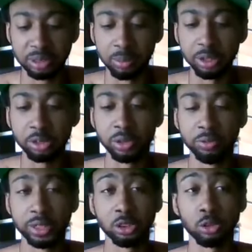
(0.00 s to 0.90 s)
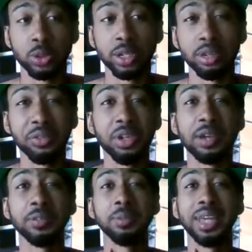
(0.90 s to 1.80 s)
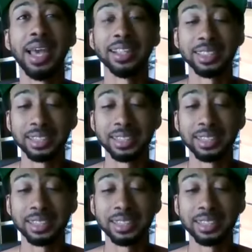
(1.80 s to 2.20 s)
Mercury retrograde if you haven't been